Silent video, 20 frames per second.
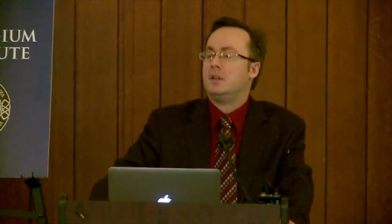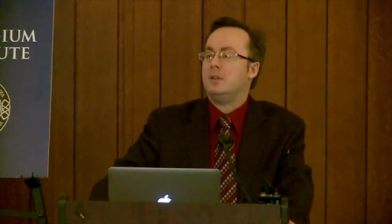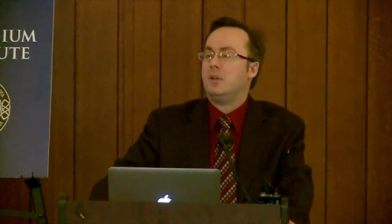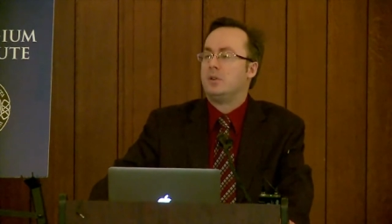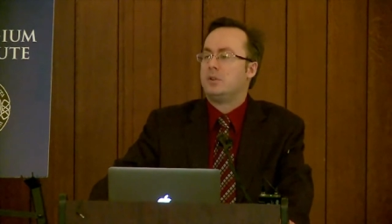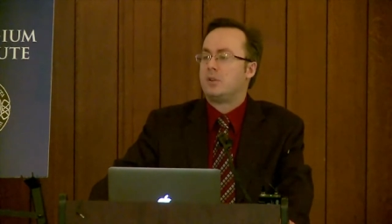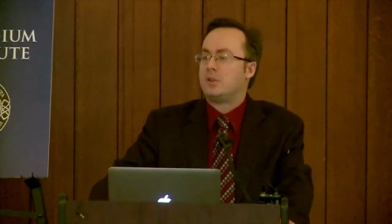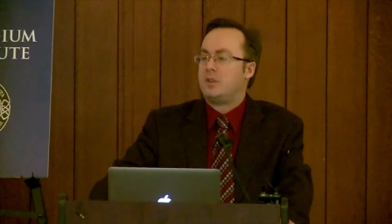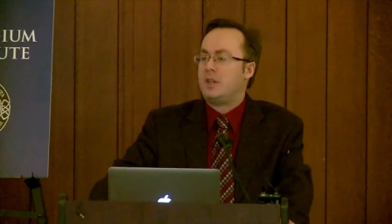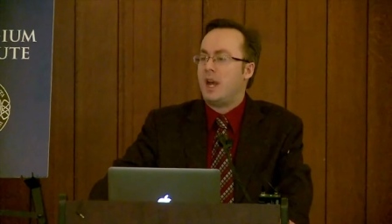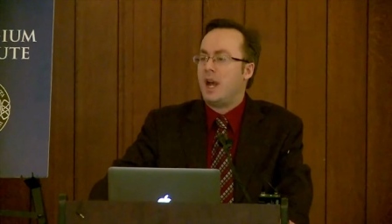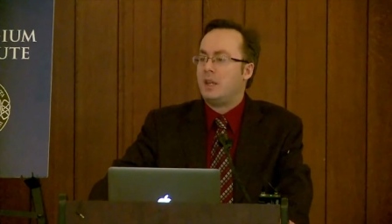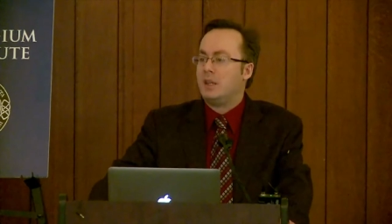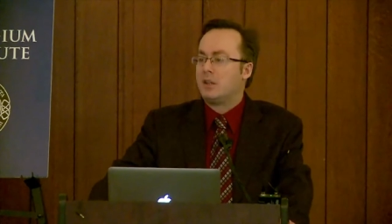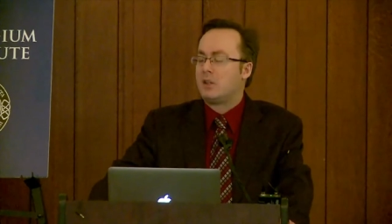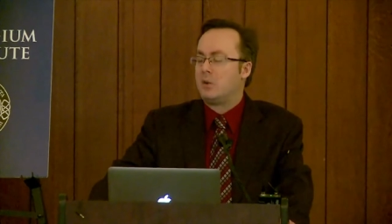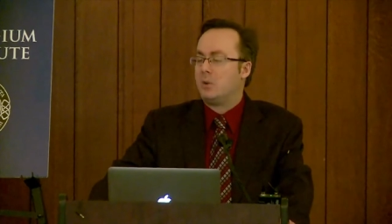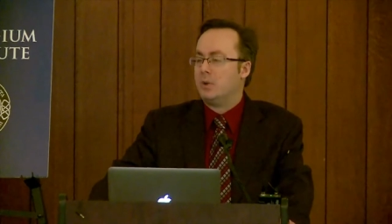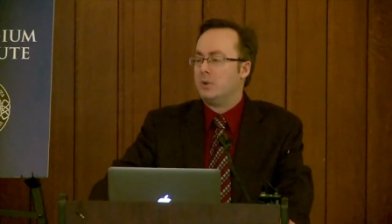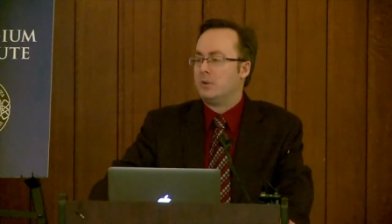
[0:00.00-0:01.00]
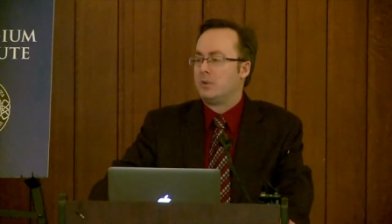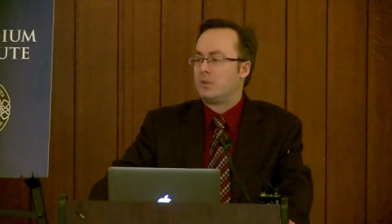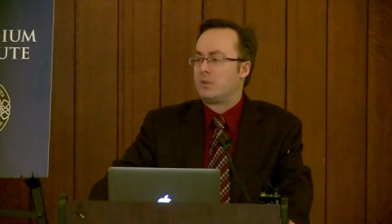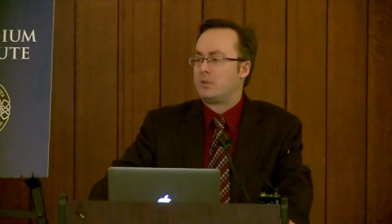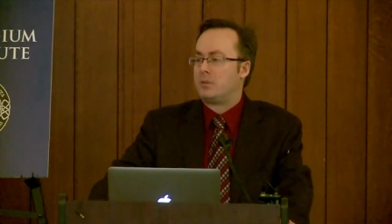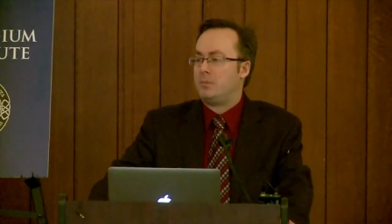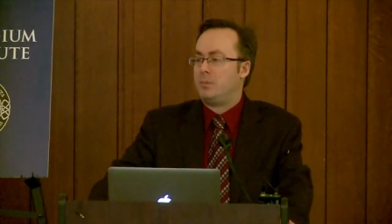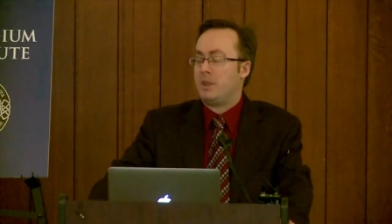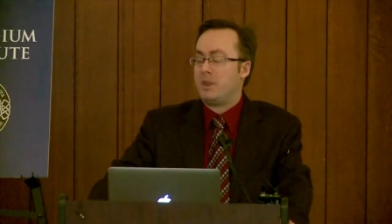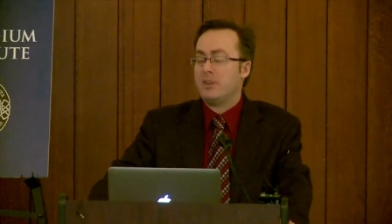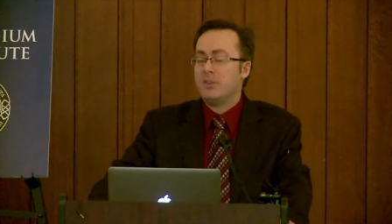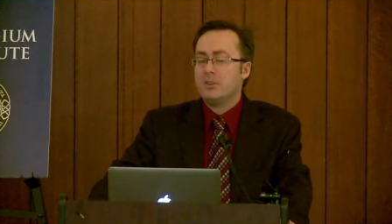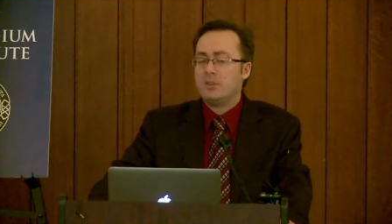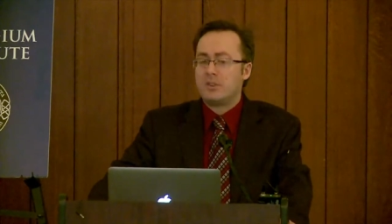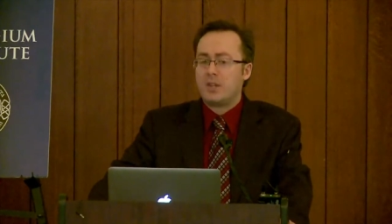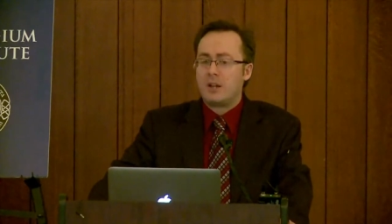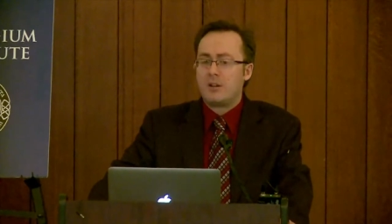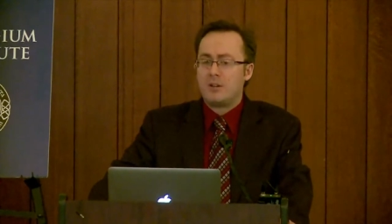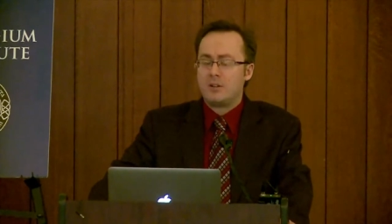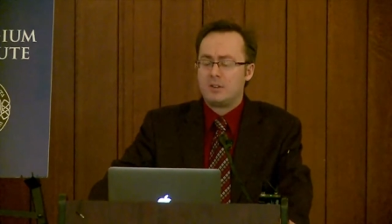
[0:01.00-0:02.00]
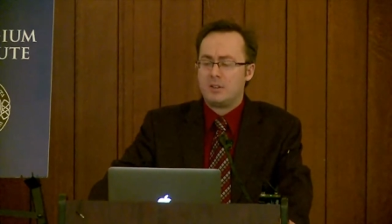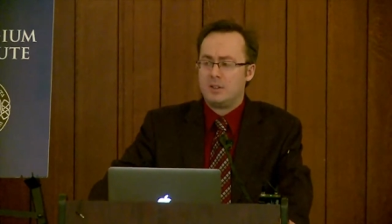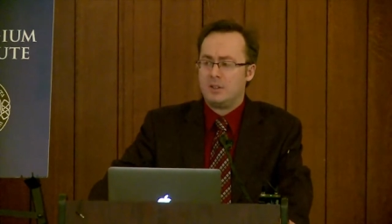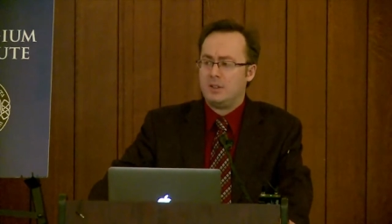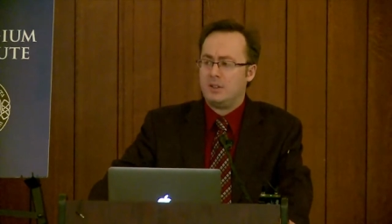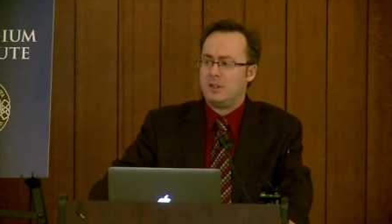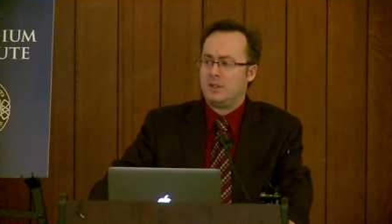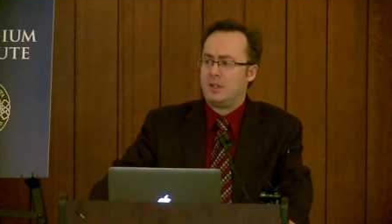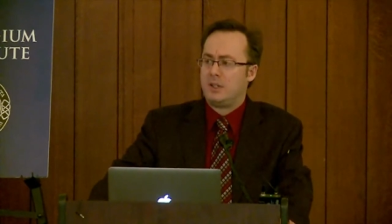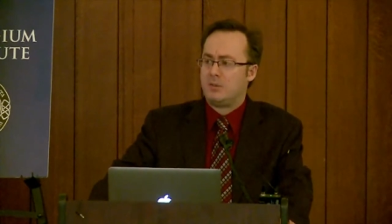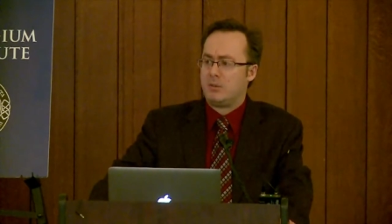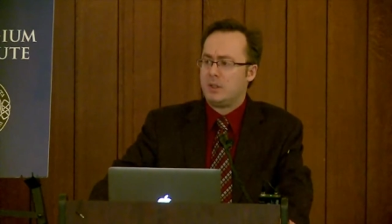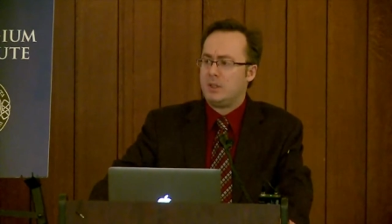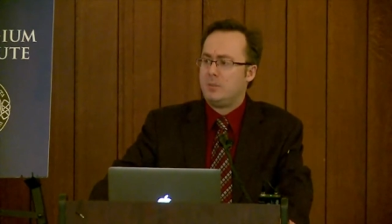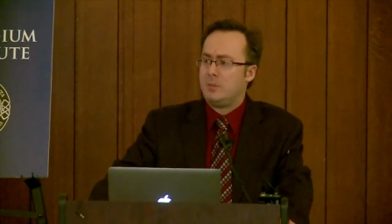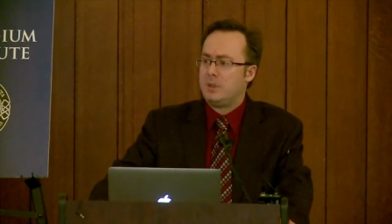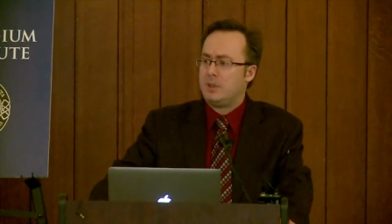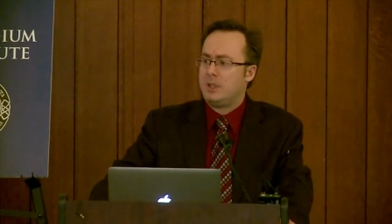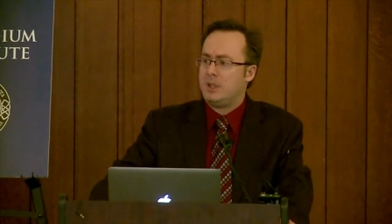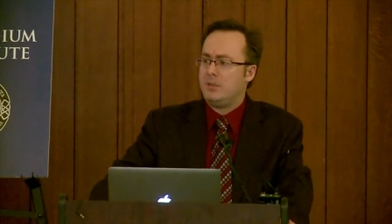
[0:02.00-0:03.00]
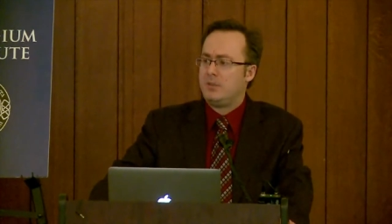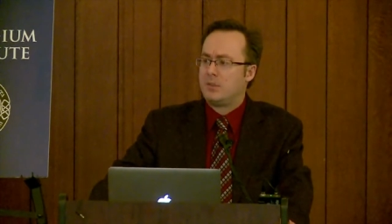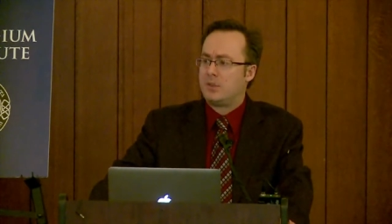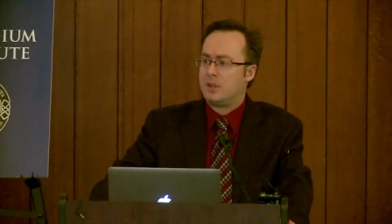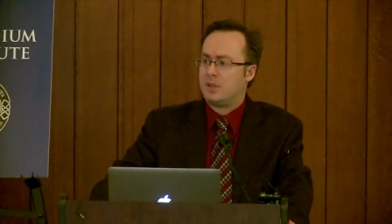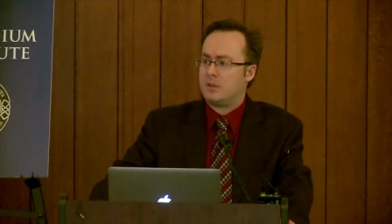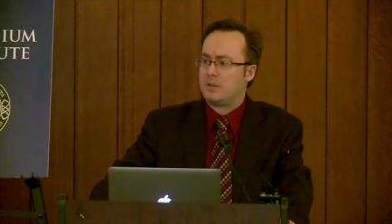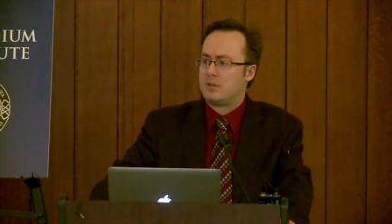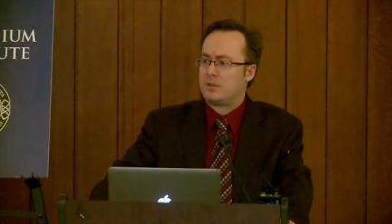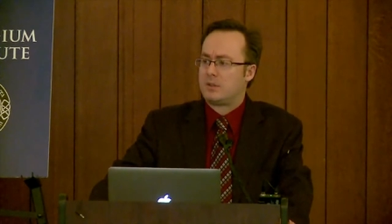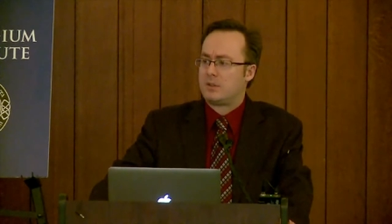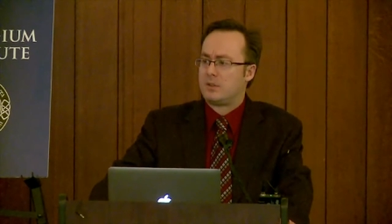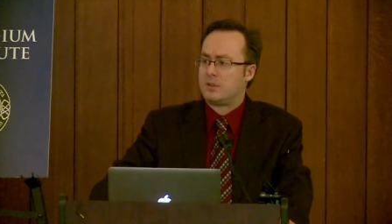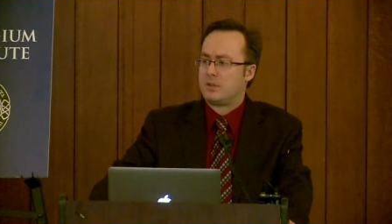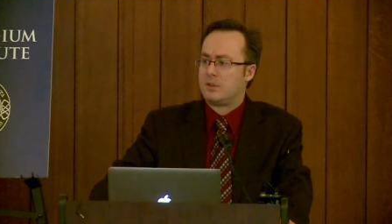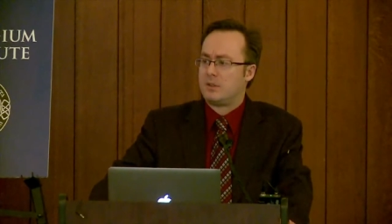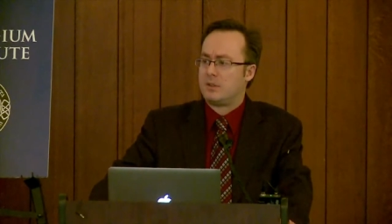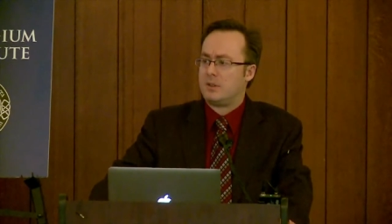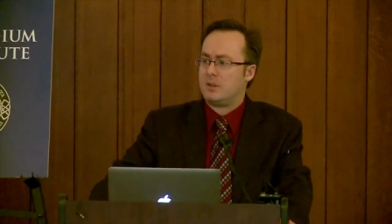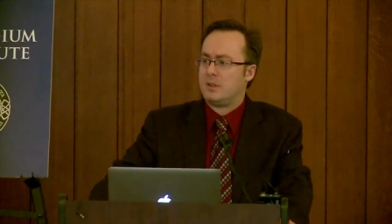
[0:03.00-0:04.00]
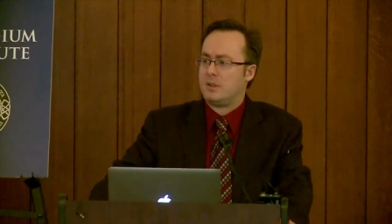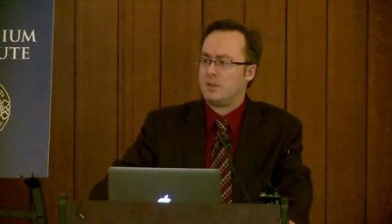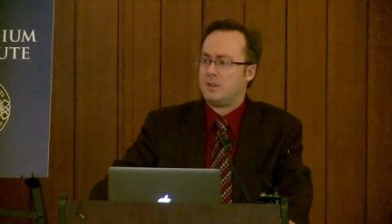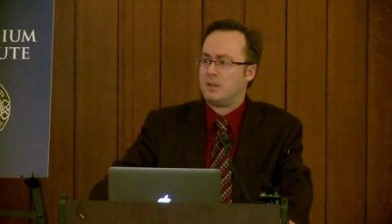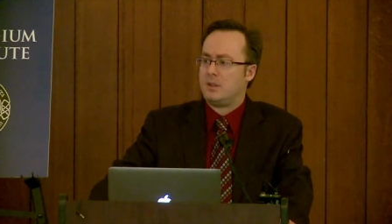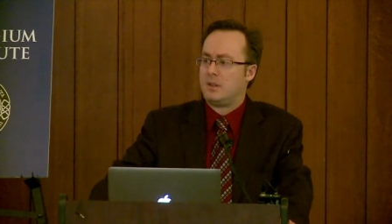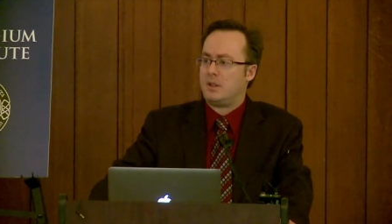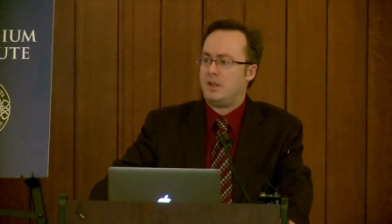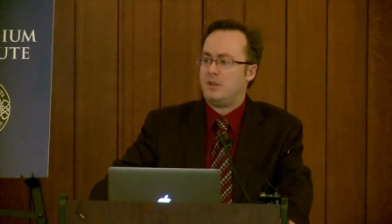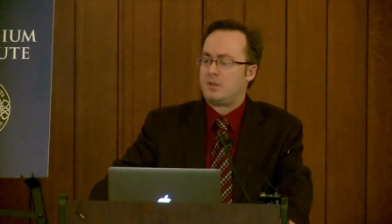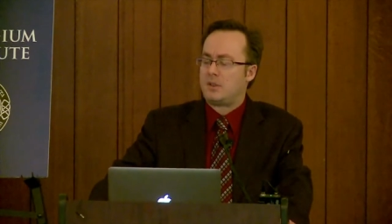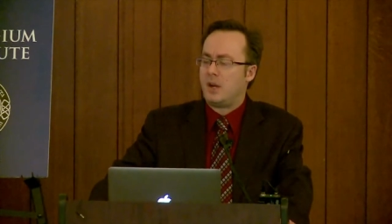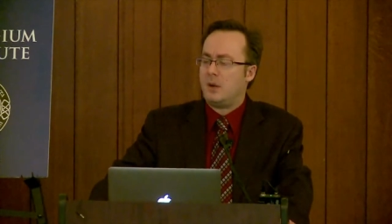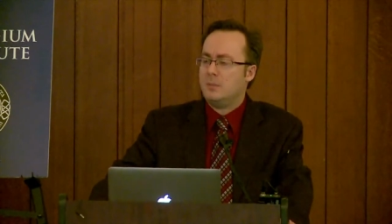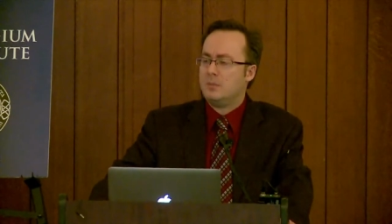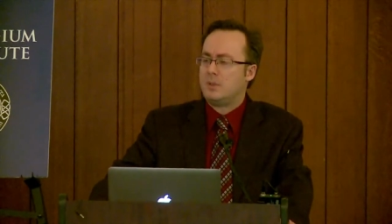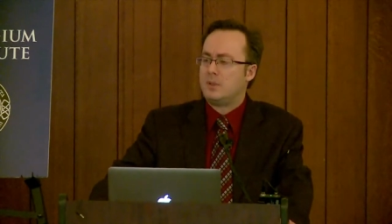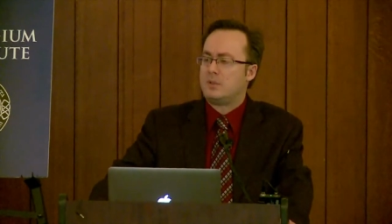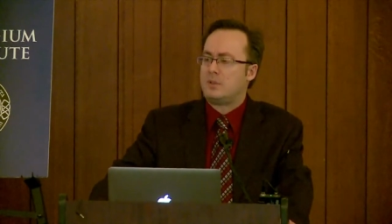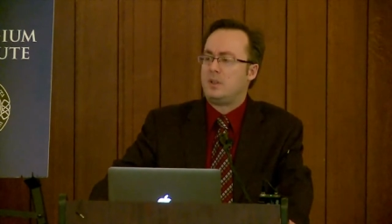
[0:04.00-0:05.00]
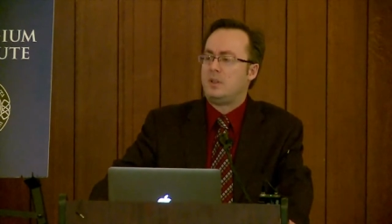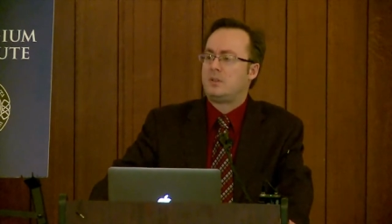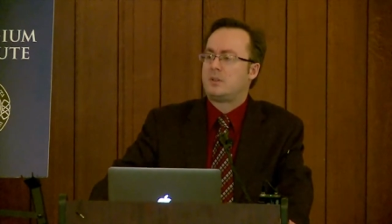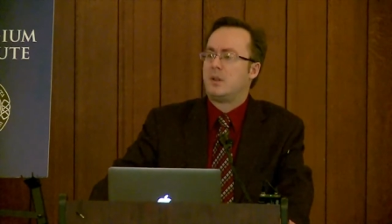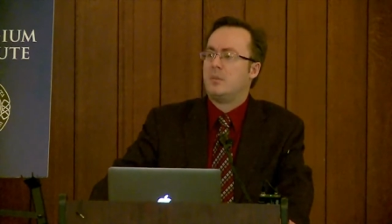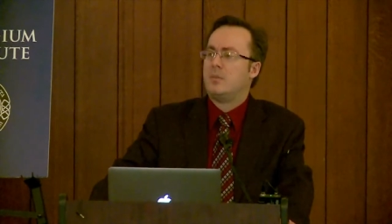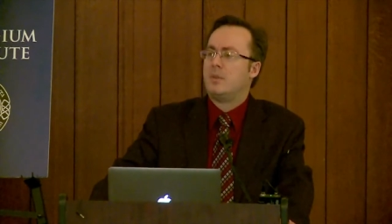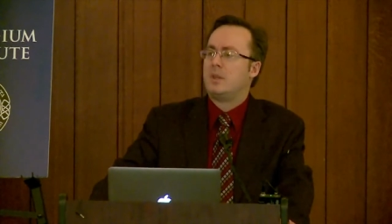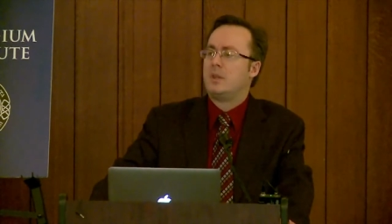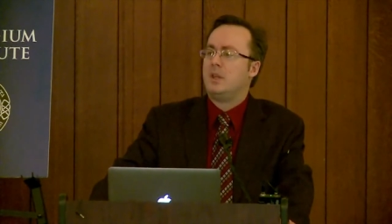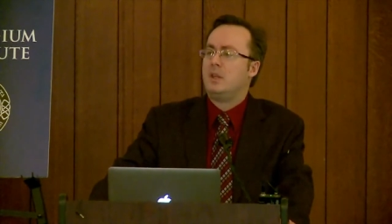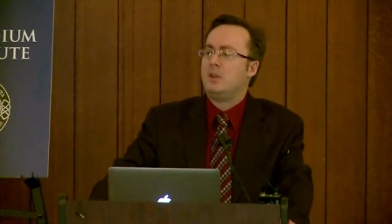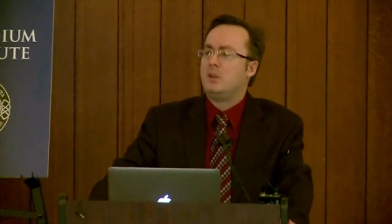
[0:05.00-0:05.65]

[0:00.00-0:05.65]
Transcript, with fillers: Not just the eloquence, but the sincerity. He really believes this. He's come to see something